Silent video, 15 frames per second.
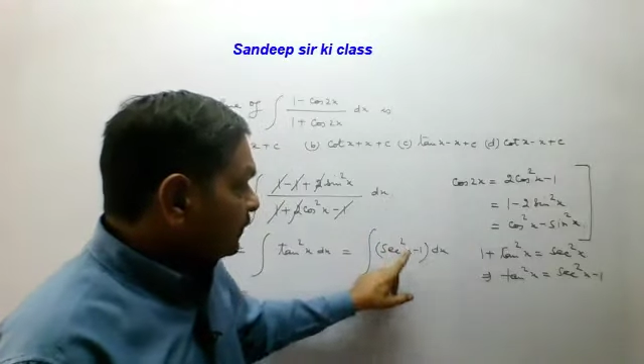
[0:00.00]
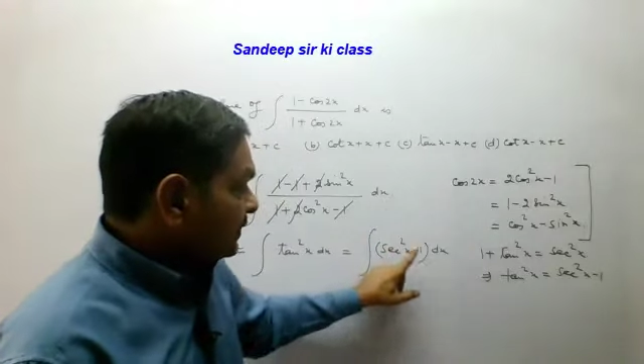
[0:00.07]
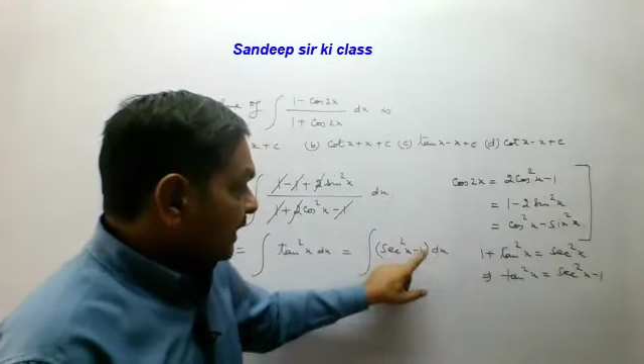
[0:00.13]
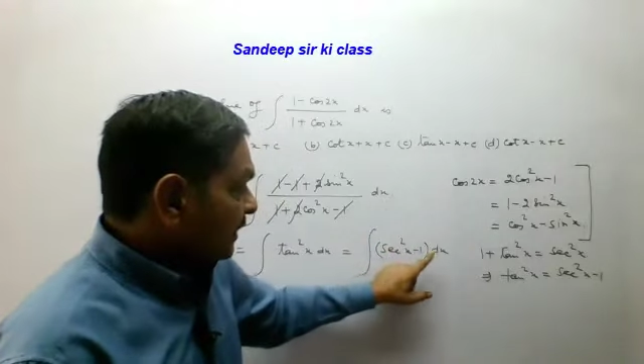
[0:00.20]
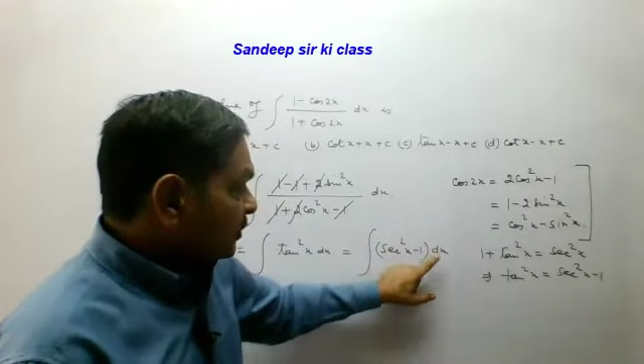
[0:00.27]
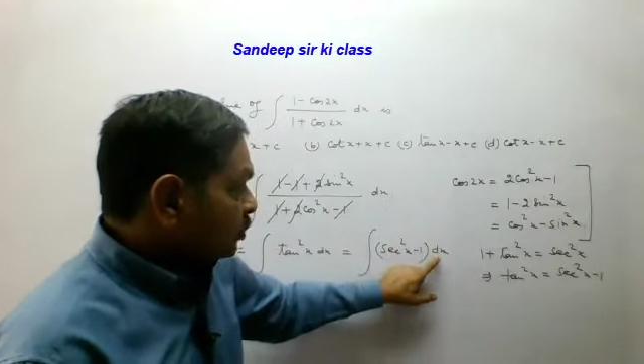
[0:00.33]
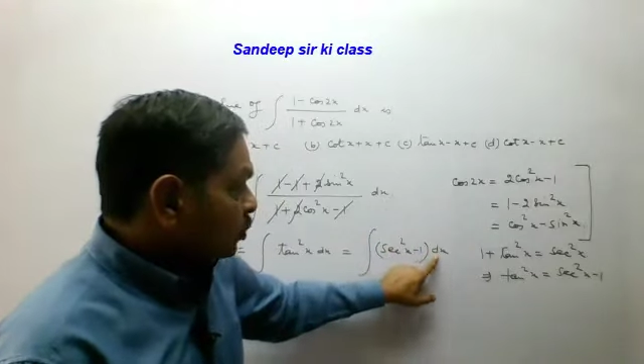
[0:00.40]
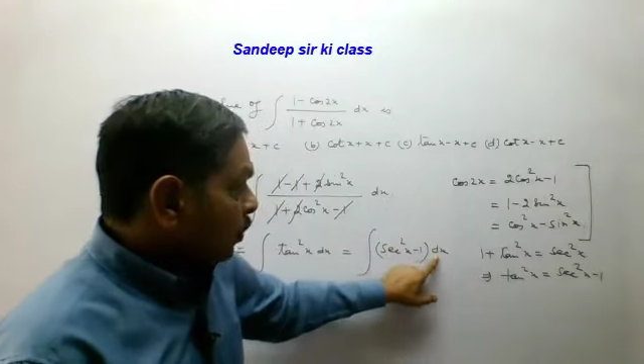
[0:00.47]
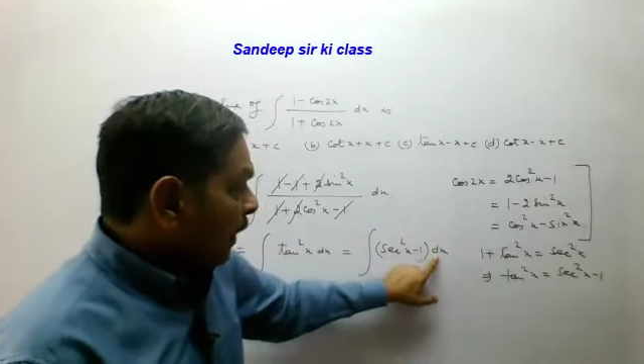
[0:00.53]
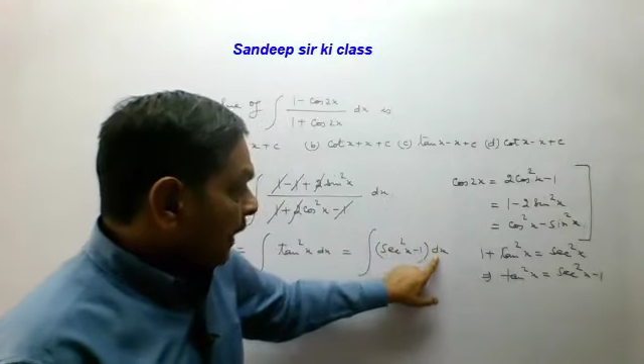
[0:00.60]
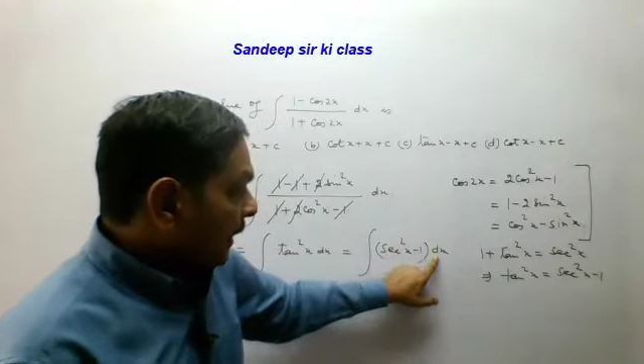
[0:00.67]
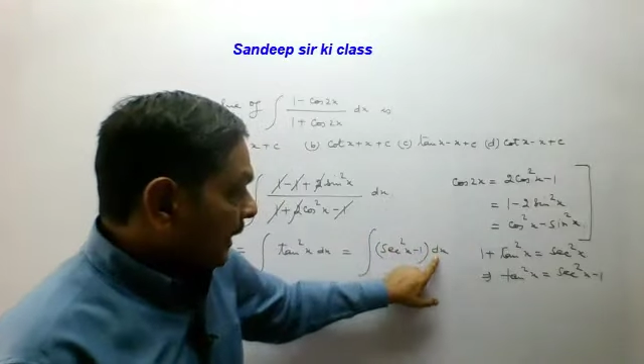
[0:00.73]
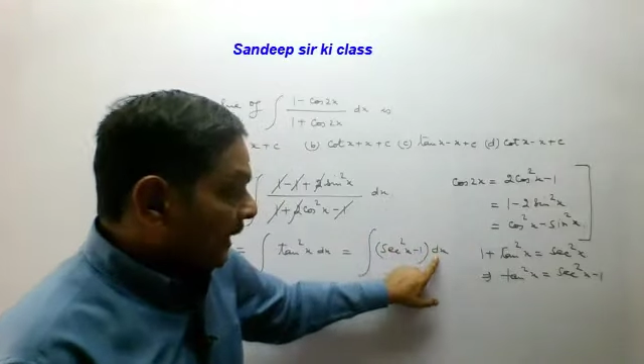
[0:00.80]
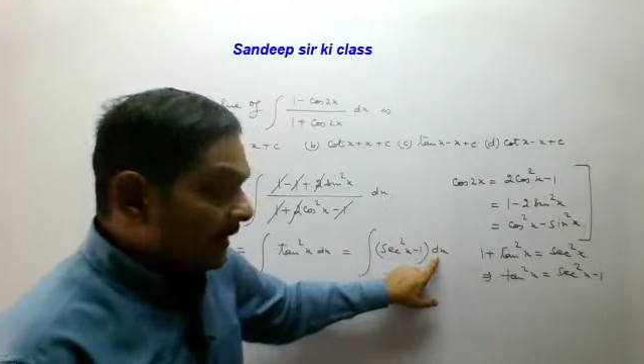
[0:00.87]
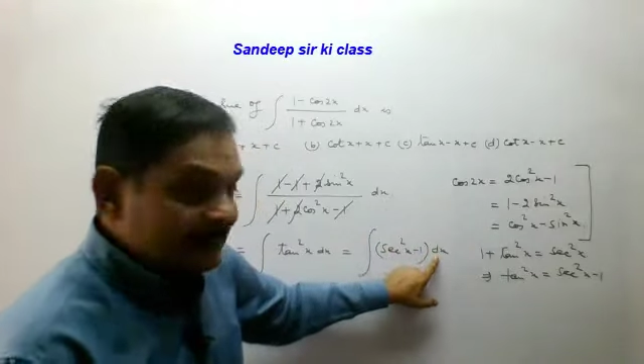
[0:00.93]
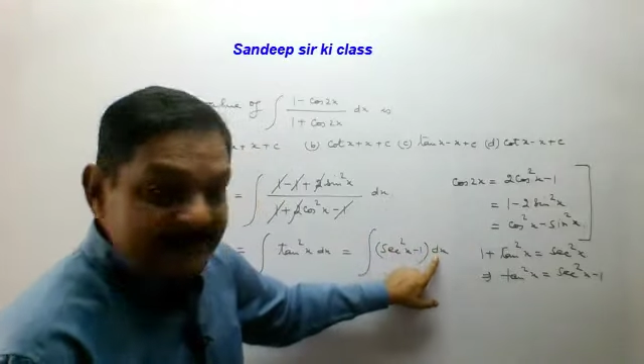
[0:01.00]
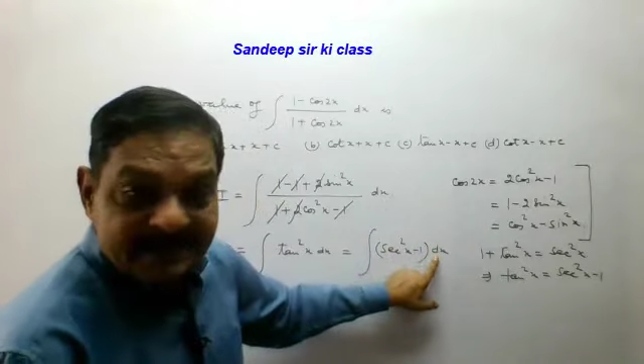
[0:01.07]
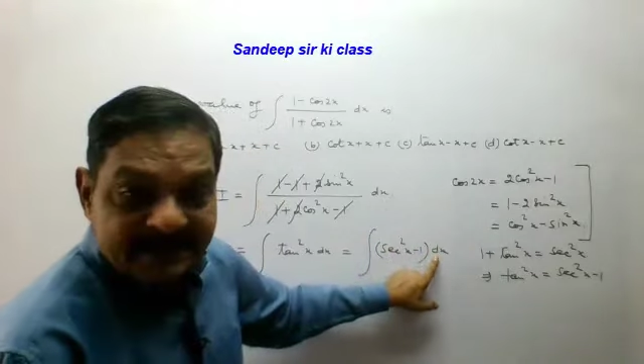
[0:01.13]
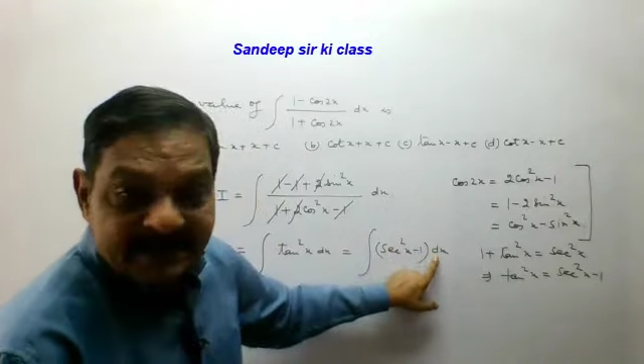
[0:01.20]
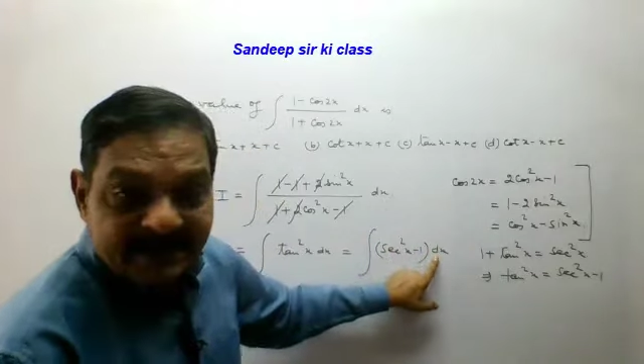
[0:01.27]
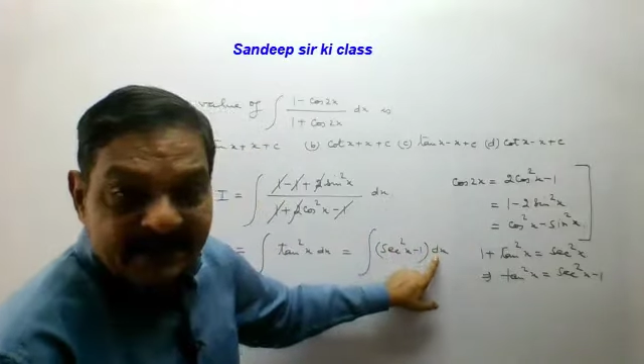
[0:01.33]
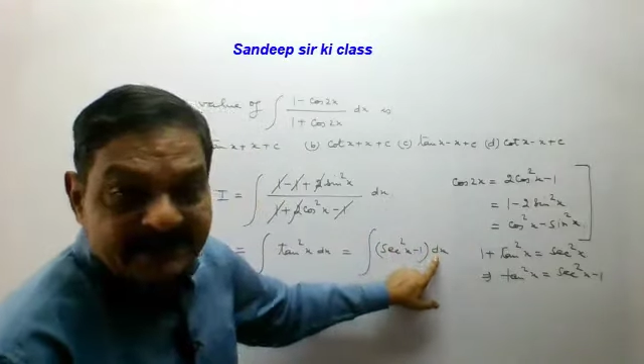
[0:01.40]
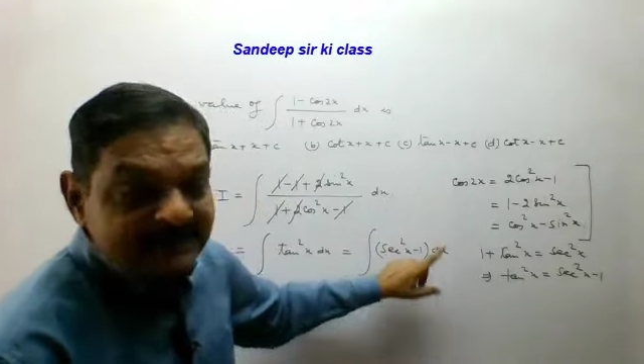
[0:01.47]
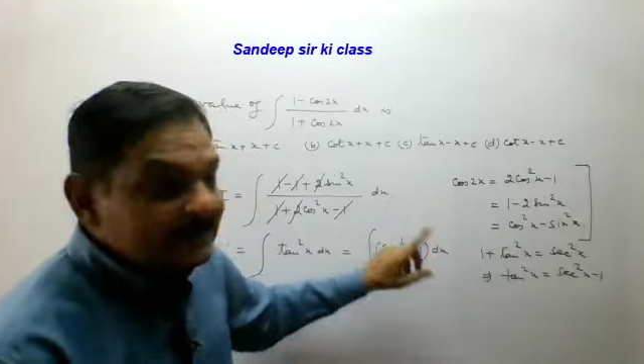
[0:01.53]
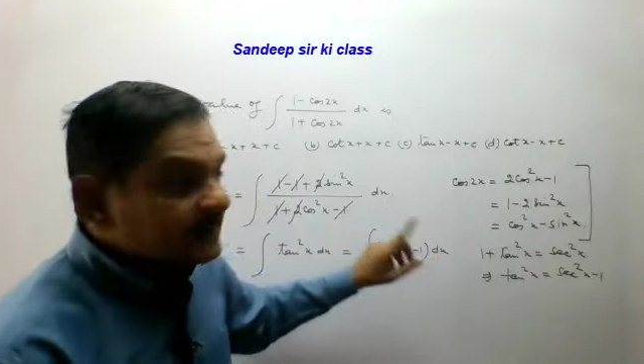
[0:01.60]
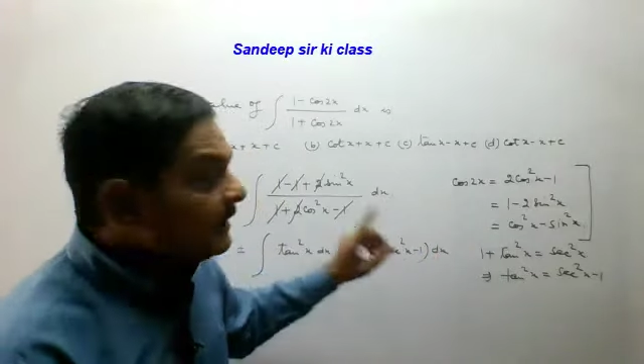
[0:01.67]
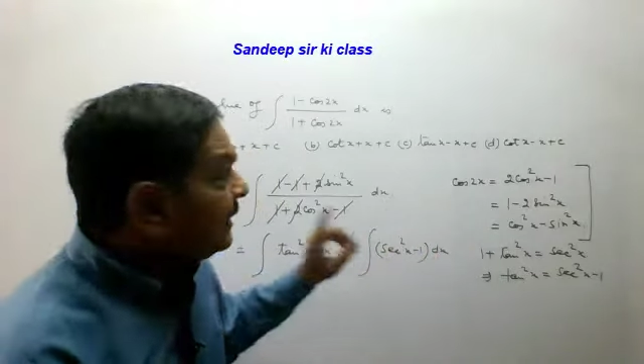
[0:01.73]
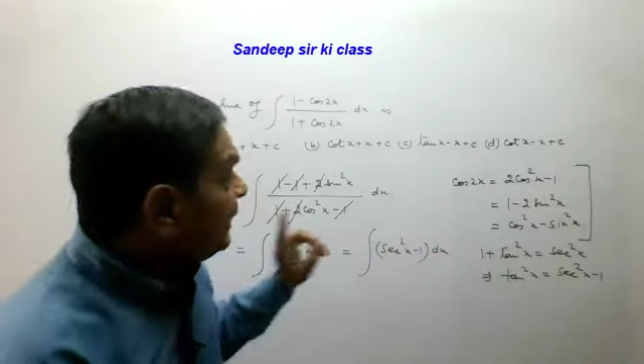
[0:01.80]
sec square x dx